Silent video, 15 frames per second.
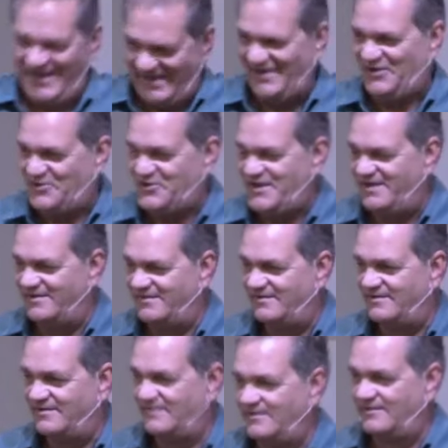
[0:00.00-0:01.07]
Hallelujah.
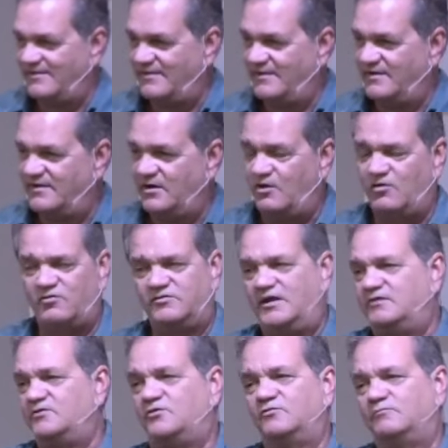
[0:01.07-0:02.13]
Oh,
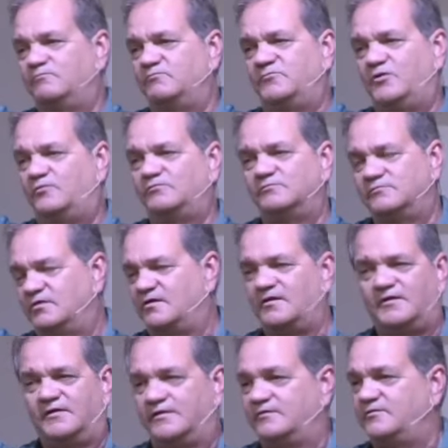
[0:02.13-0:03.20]
now don't, don't,
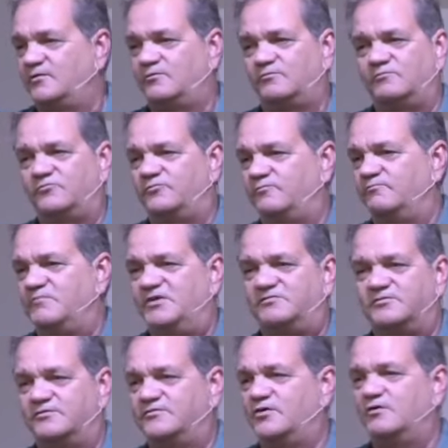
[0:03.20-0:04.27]
don't
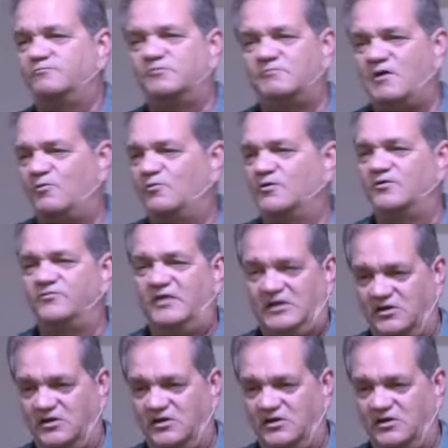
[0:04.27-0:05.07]
misinterpret my words.